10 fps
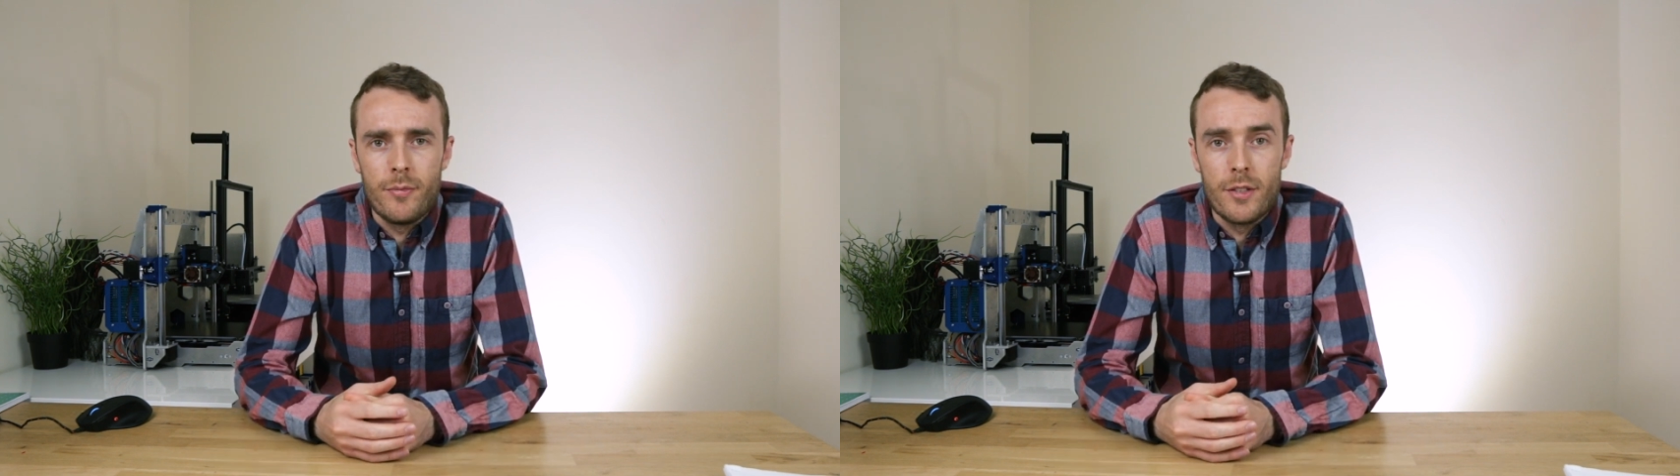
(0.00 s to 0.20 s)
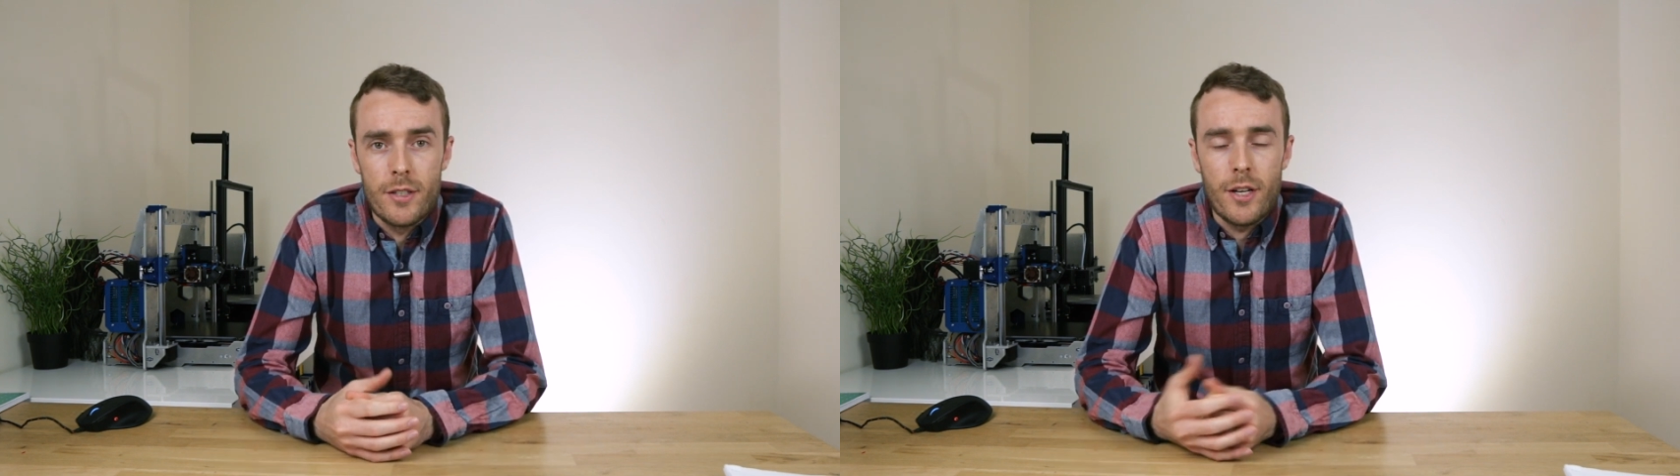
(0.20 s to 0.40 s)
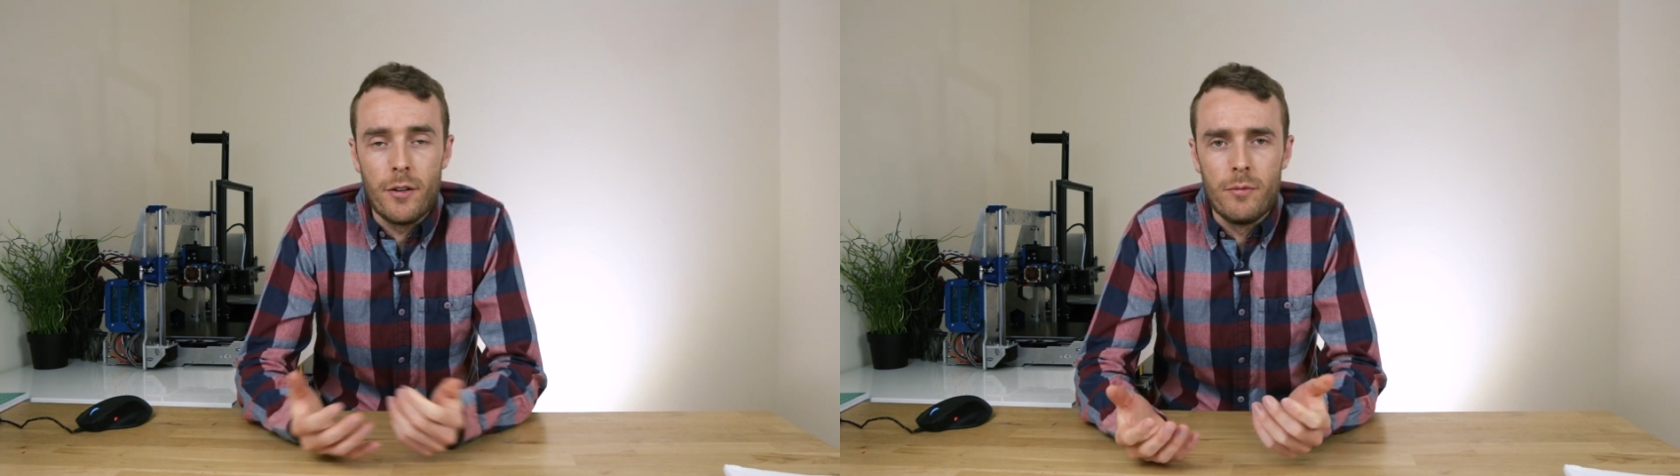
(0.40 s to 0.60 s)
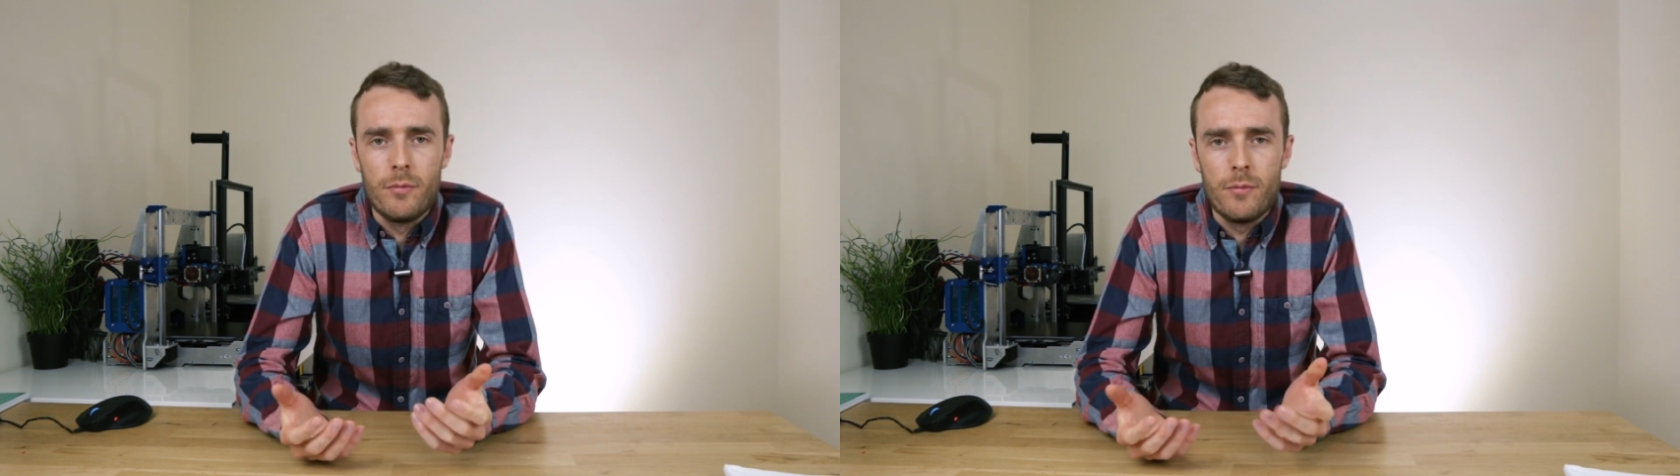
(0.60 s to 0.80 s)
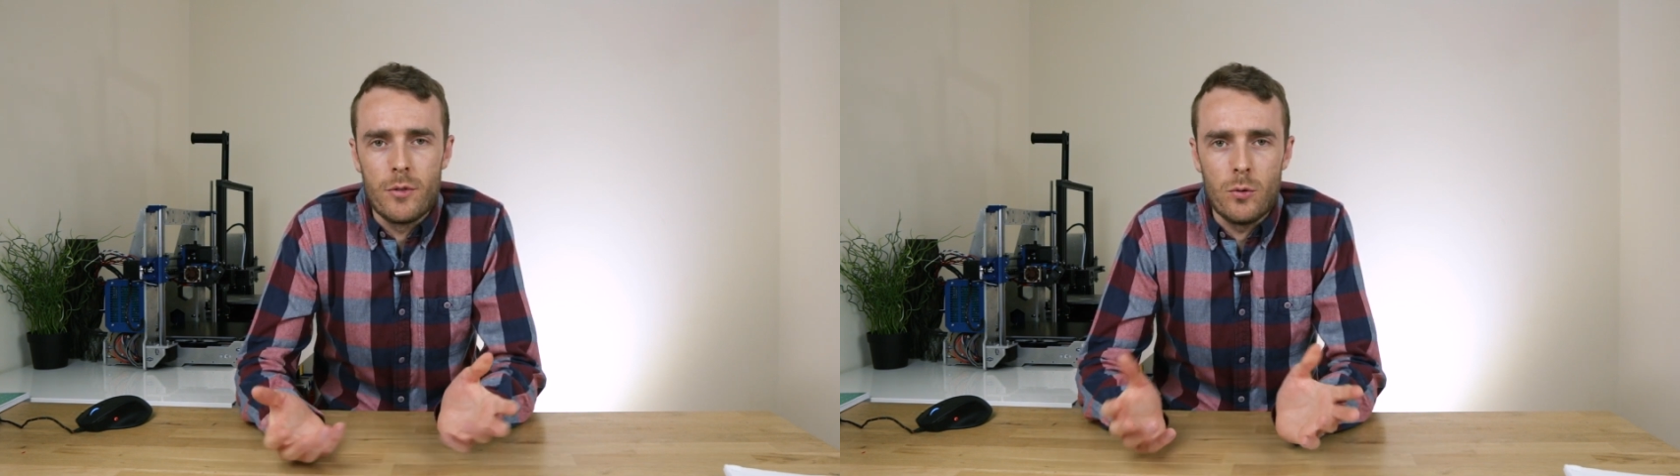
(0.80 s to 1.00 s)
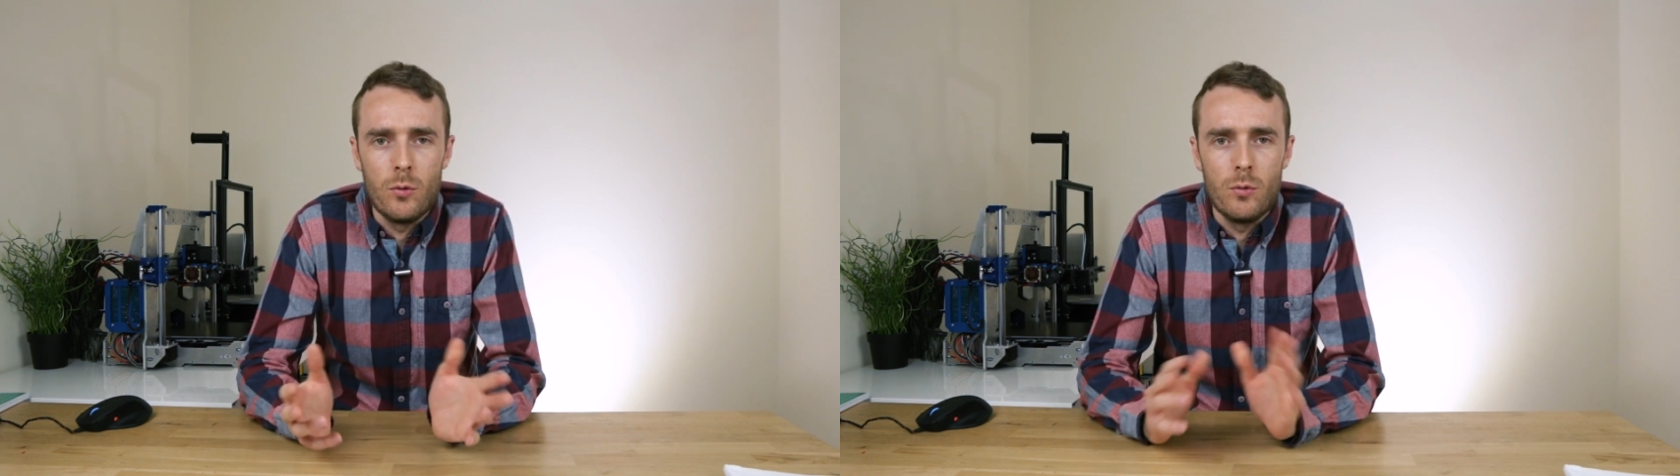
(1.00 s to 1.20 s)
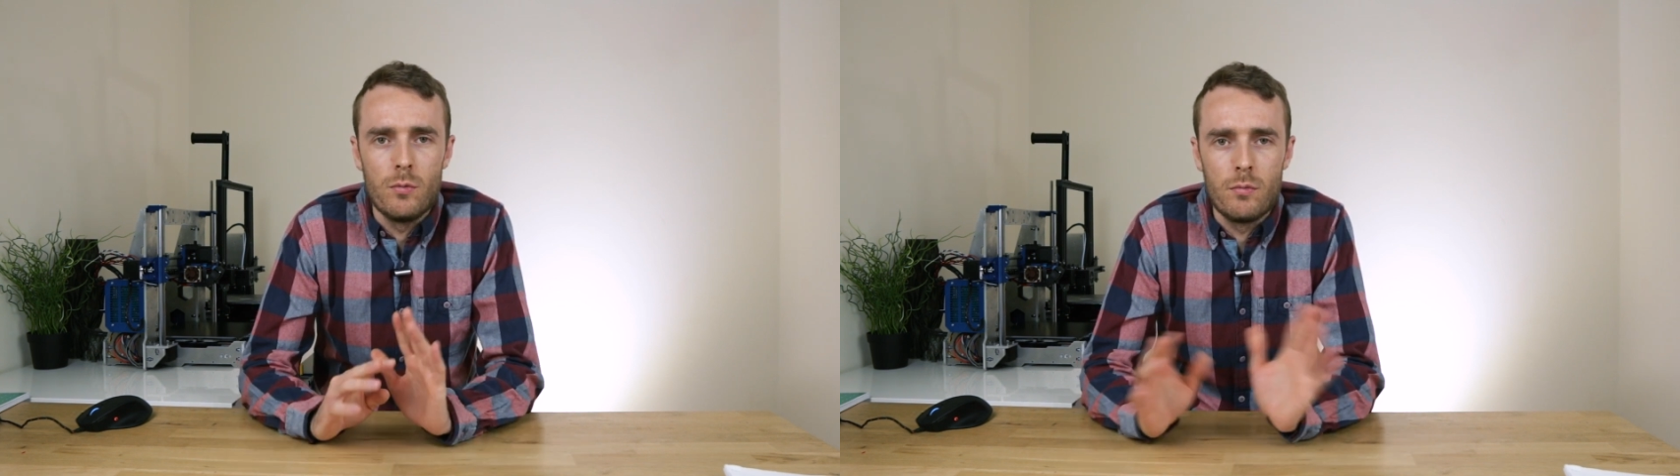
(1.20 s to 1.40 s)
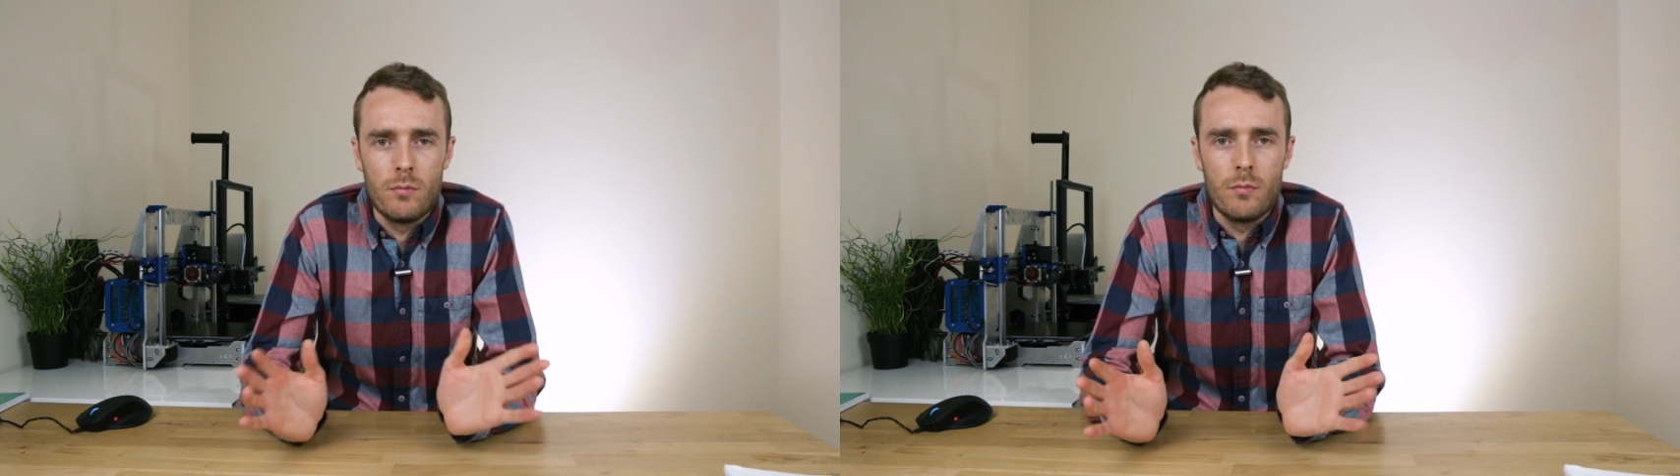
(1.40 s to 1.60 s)
It's done. It's all
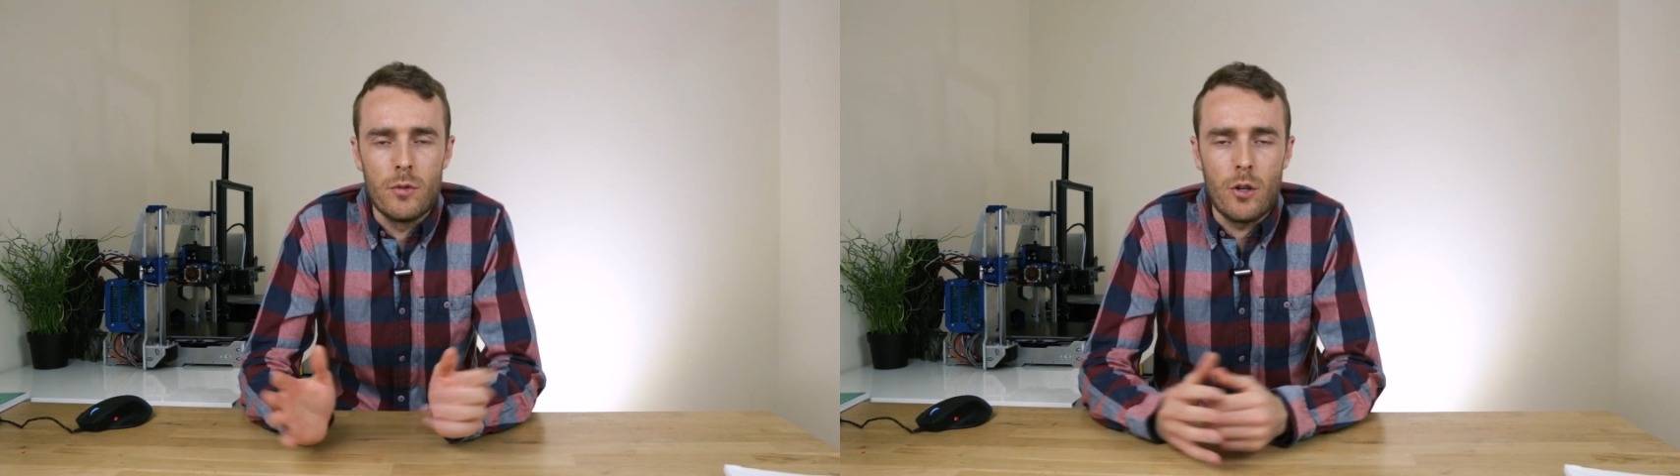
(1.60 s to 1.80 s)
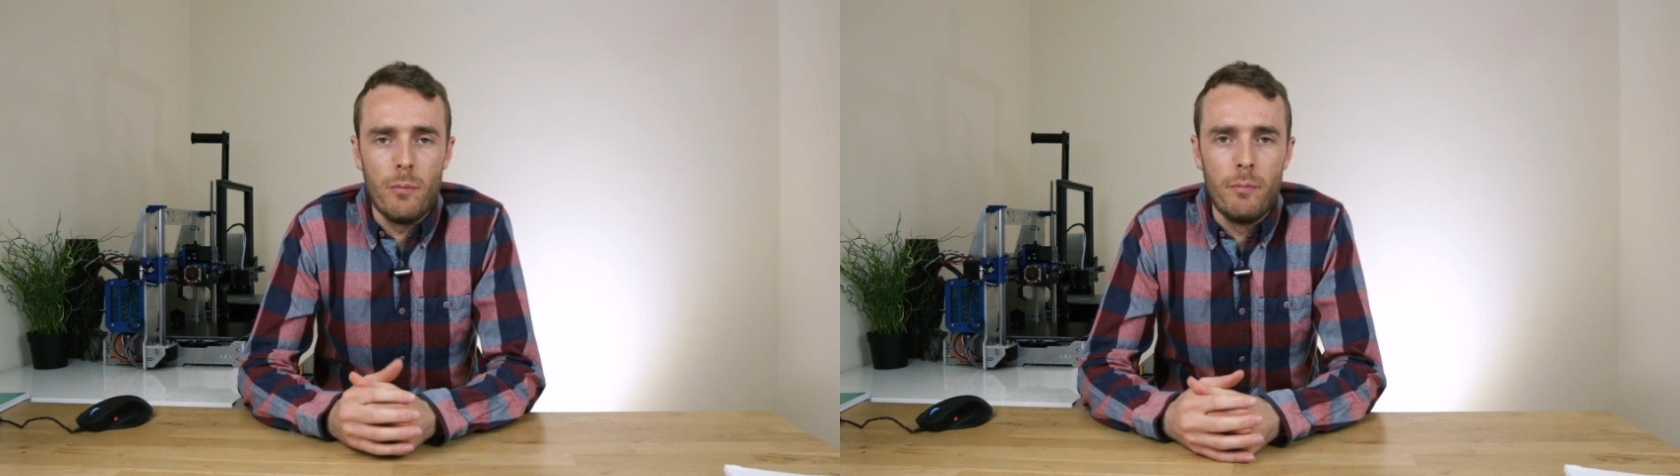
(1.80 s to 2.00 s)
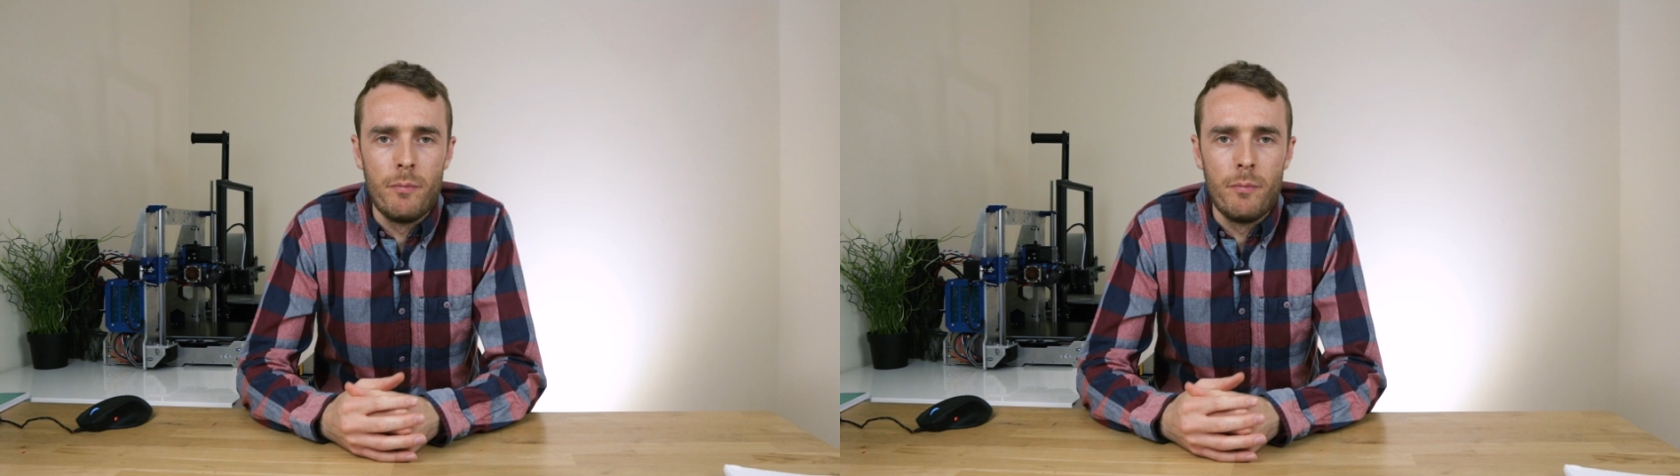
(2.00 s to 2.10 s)
it's gone.